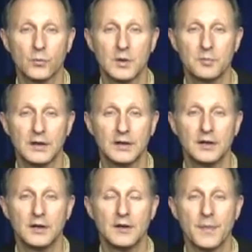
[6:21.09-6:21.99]
We mean
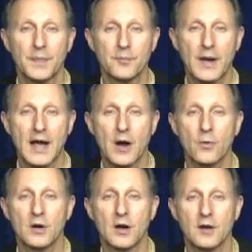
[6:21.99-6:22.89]
the
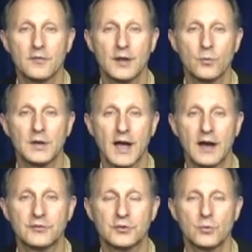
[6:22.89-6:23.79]
power that we
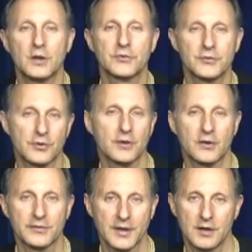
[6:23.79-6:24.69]
have to assert
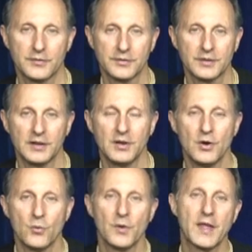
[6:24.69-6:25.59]
ourselves.
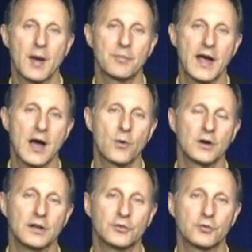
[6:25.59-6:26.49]
When that power
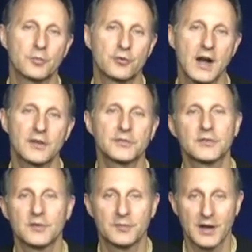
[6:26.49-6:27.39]
is repressed,
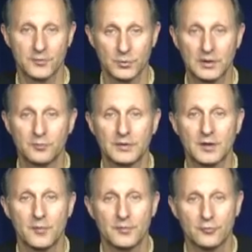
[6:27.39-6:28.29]
sometimes we can
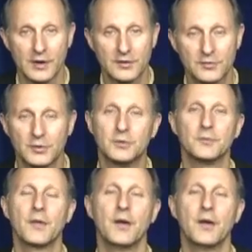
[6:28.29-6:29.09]
become rageful.